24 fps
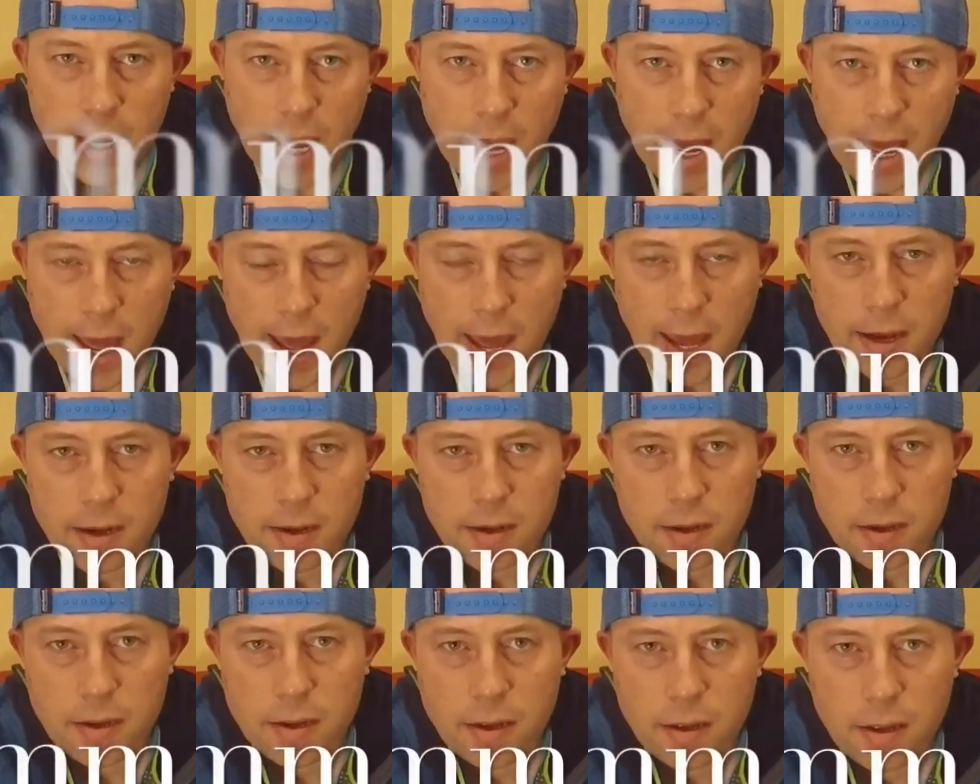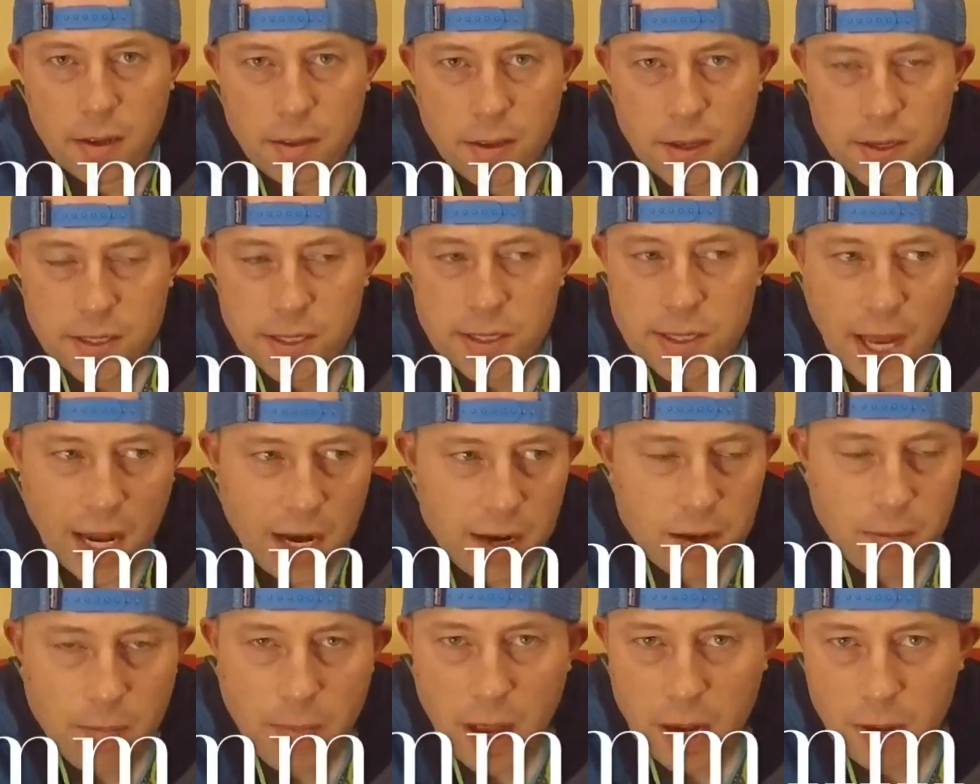and this is kind of
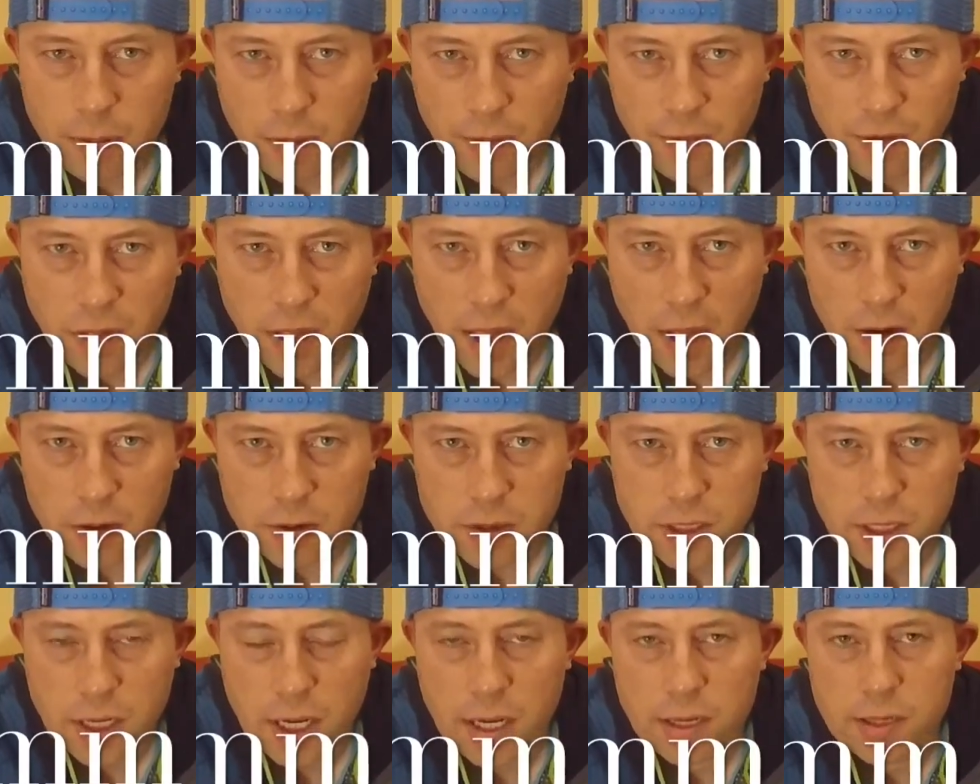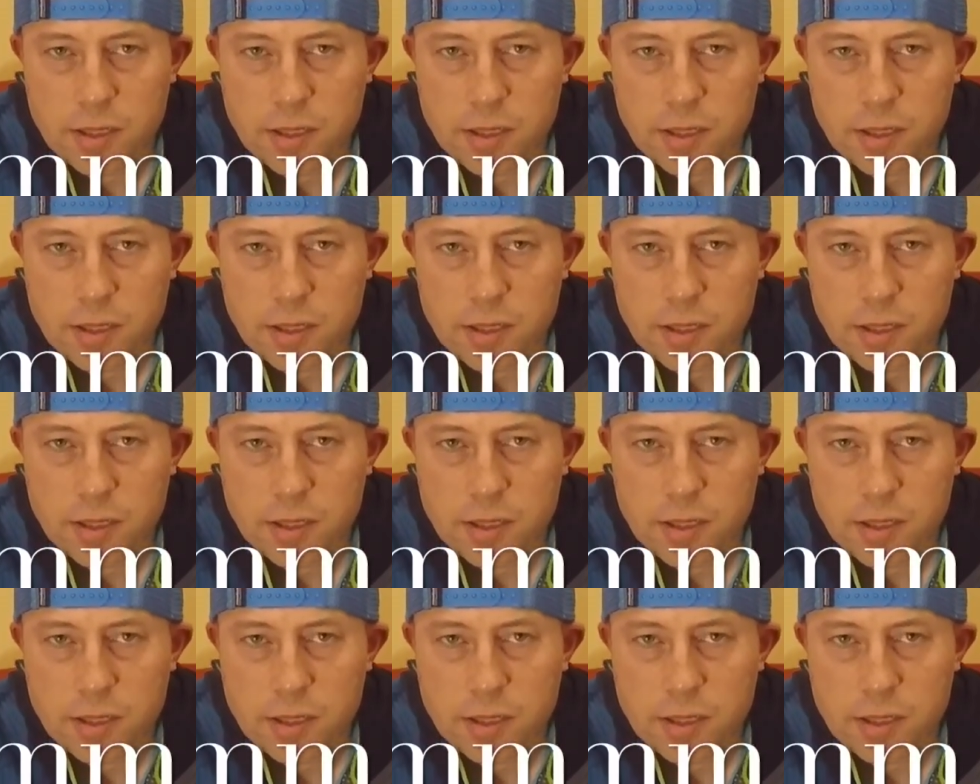debatable for the NOC.